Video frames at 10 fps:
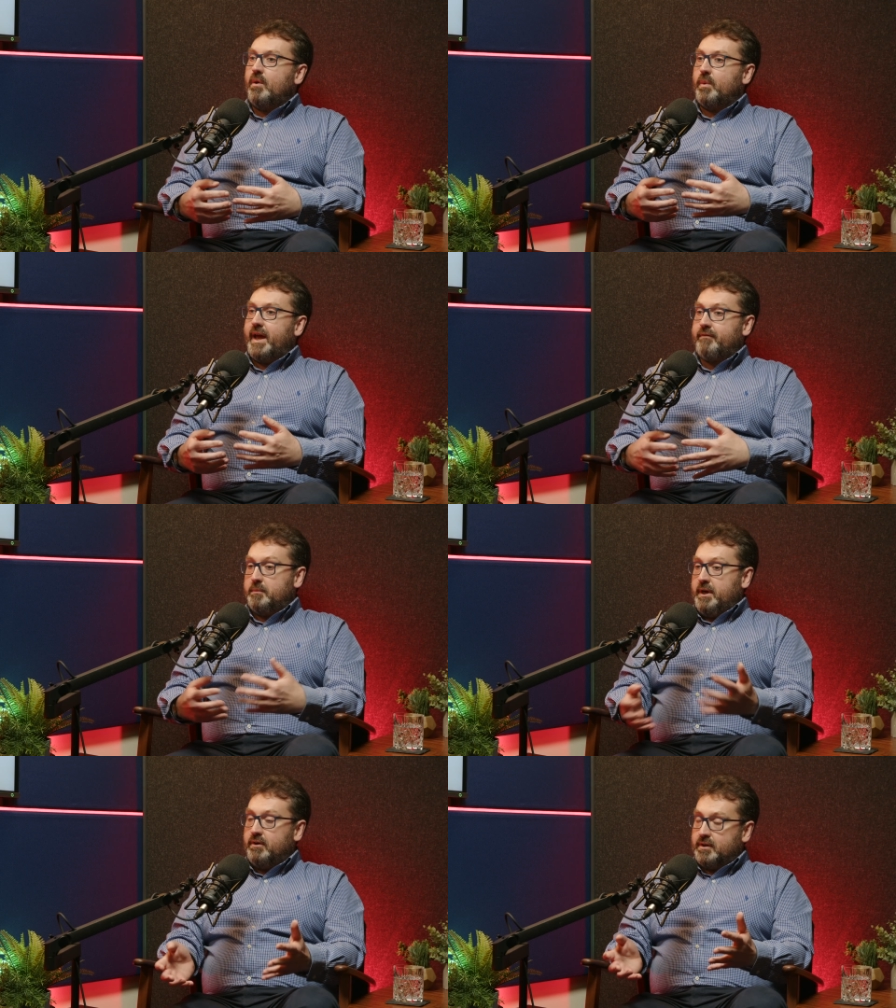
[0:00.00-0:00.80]
we have a
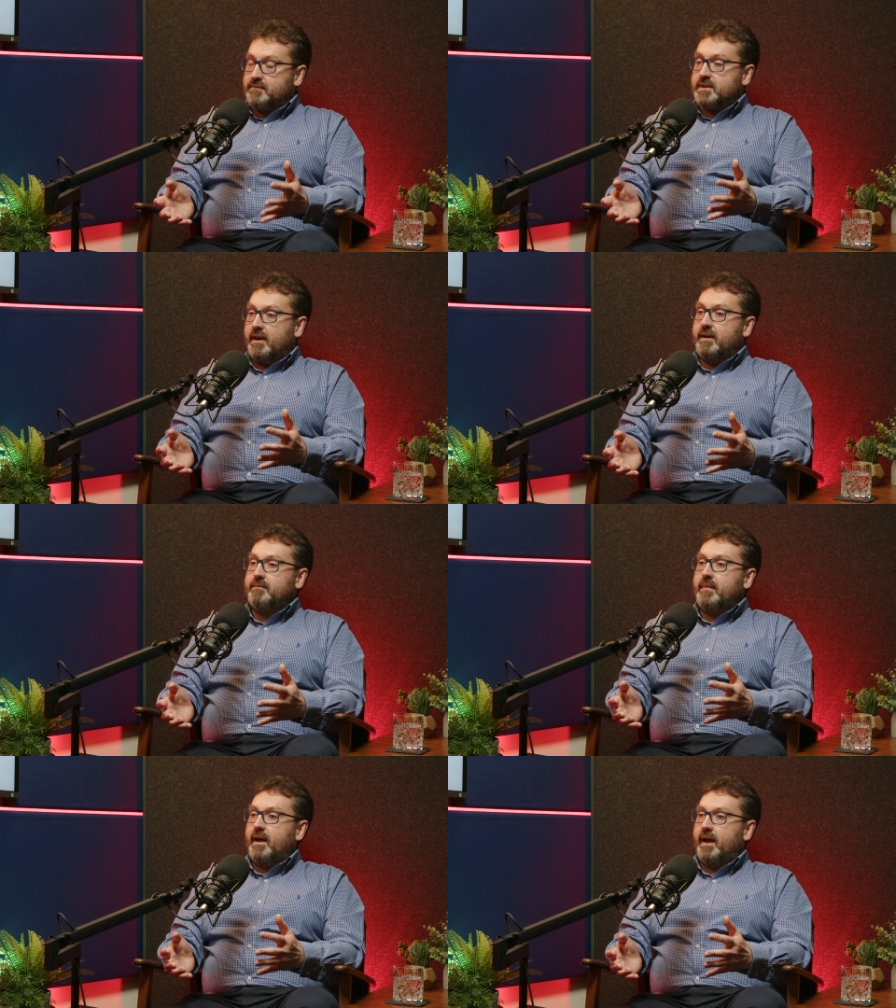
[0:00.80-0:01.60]
period of
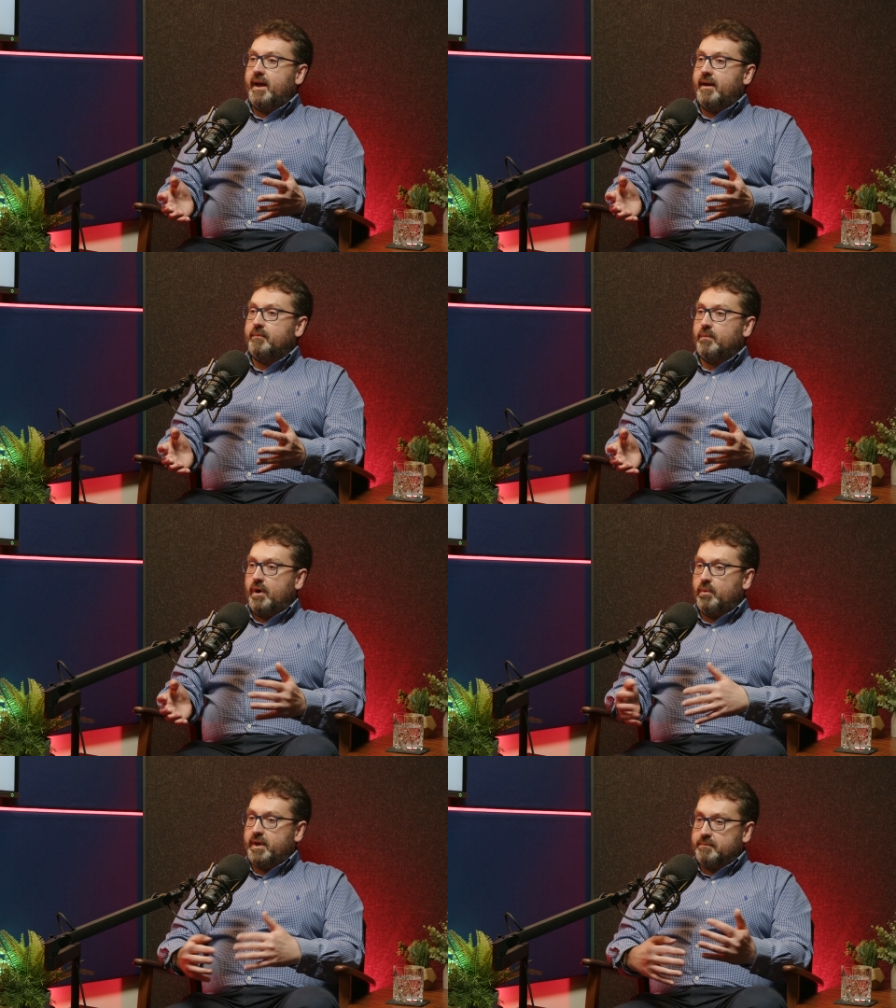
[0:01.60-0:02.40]
time
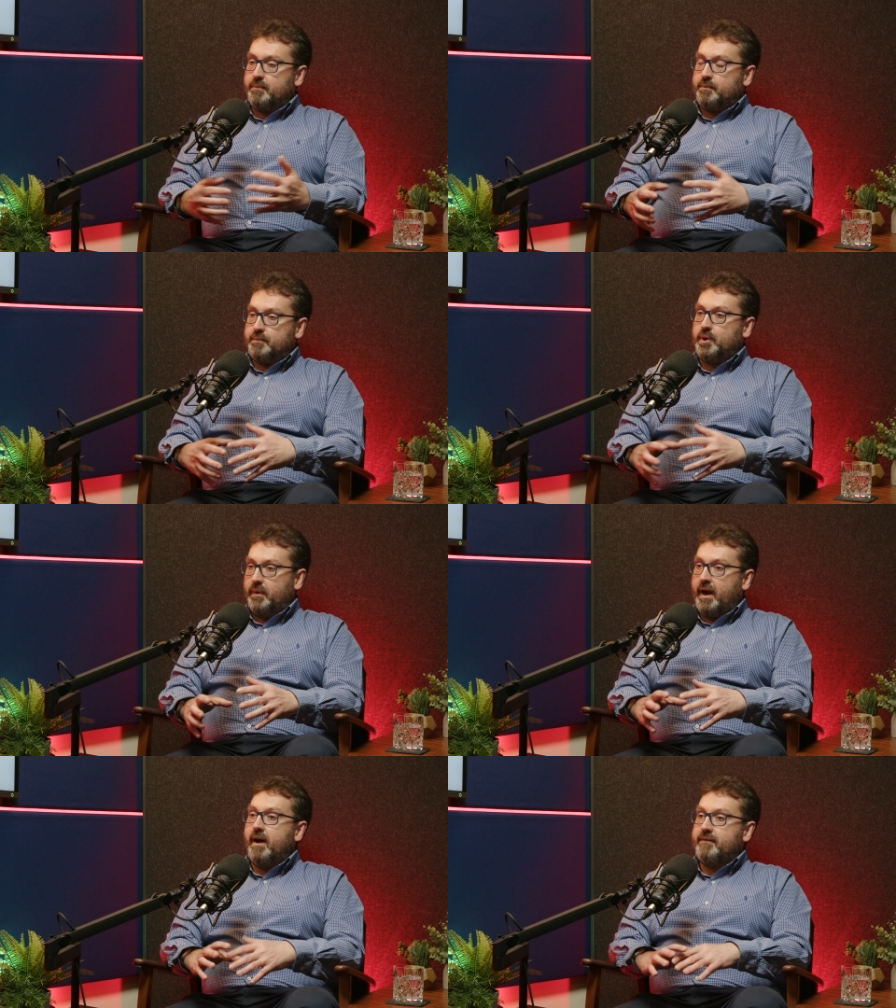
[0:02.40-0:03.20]
while we're
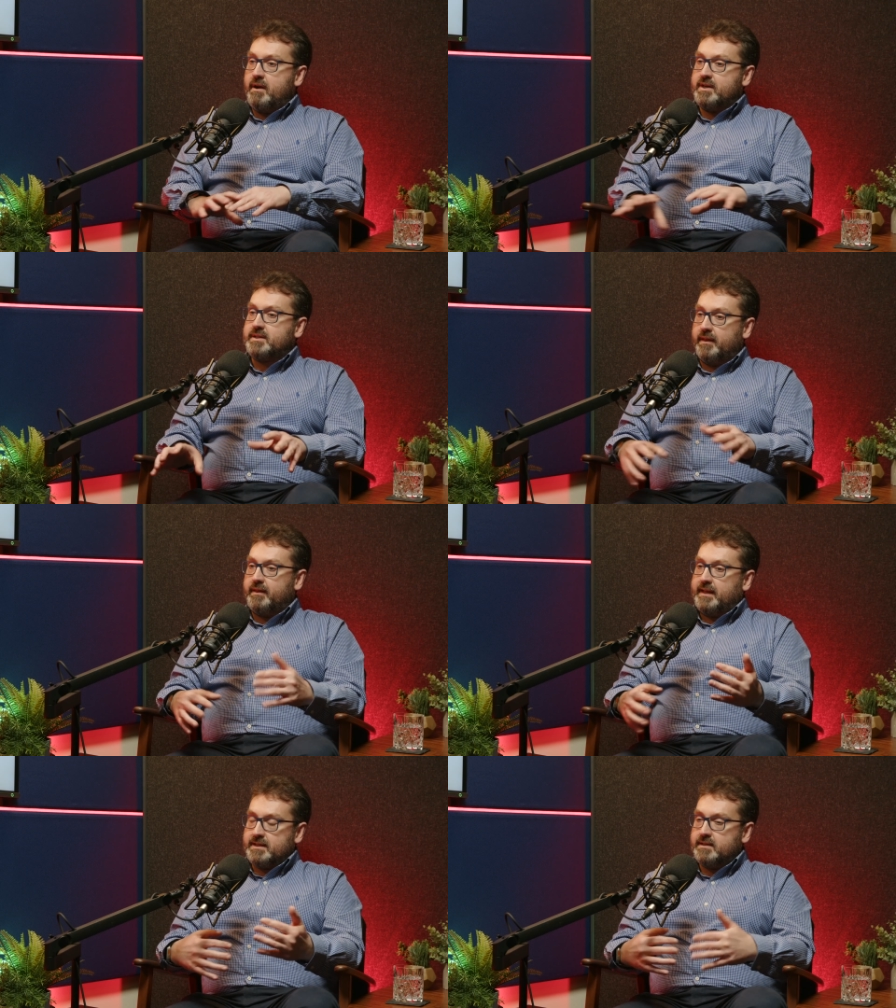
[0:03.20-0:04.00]
doing various other
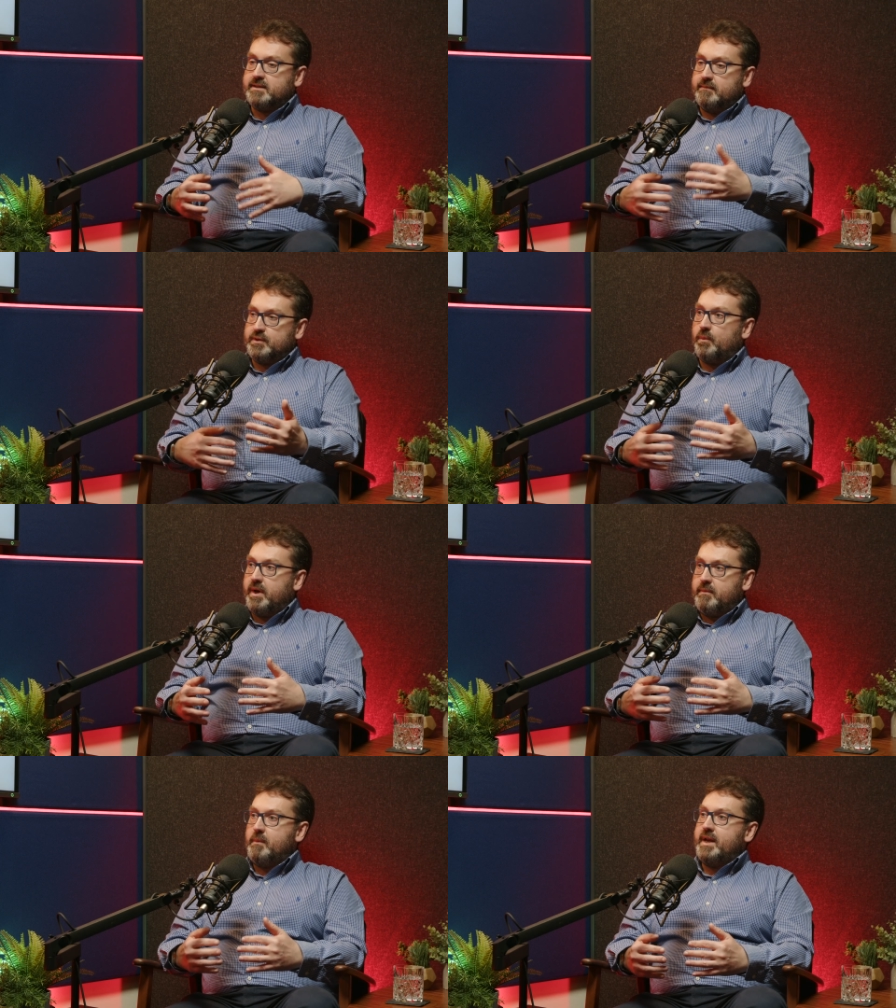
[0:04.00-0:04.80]
things in terms of the
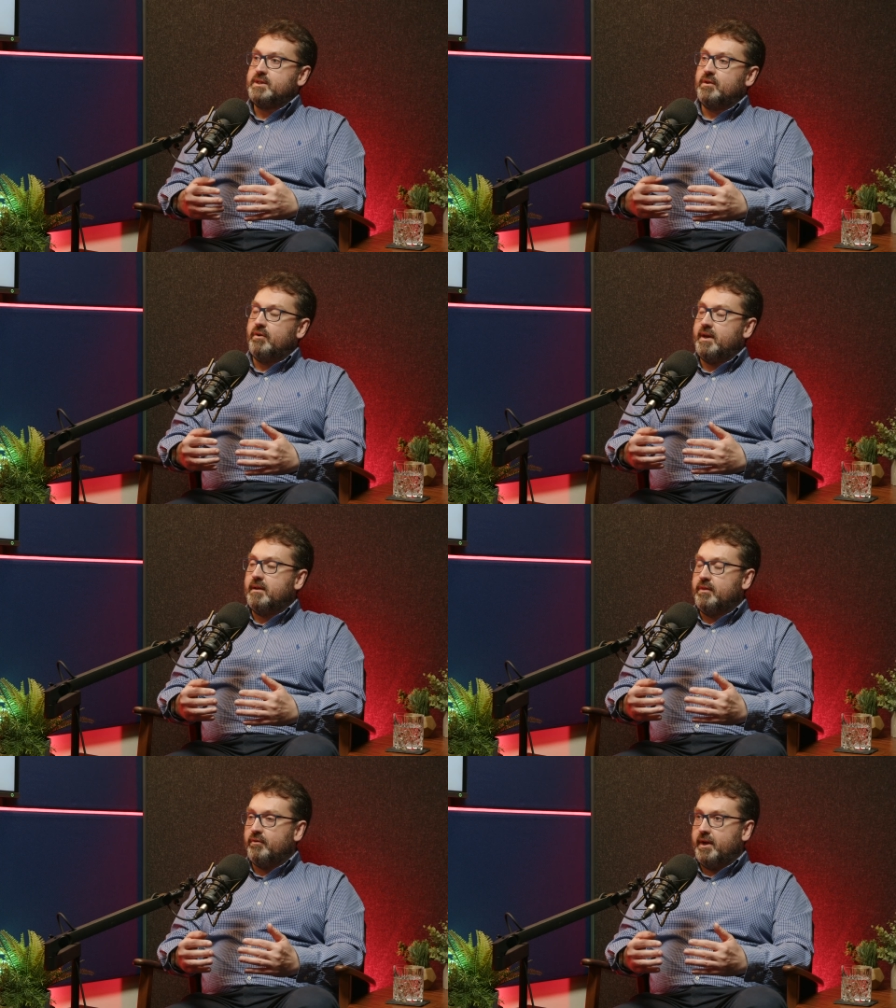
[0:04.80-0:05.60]
way we manage the
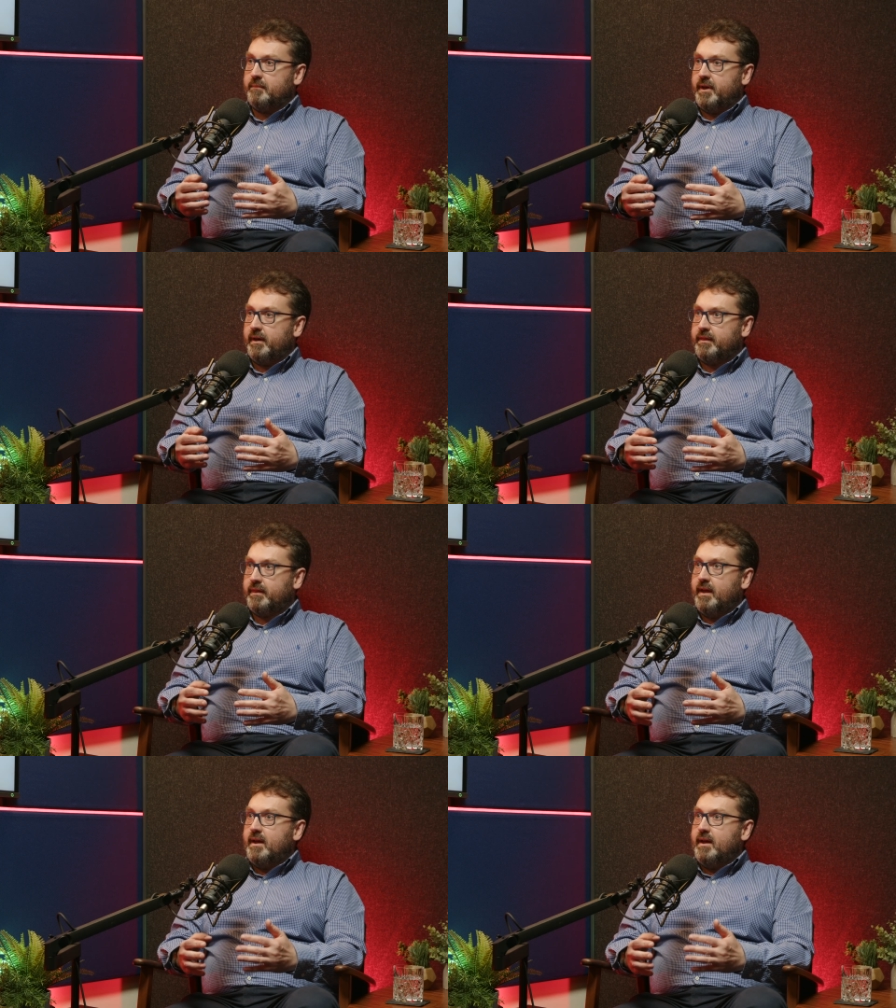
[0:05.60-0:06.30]
right path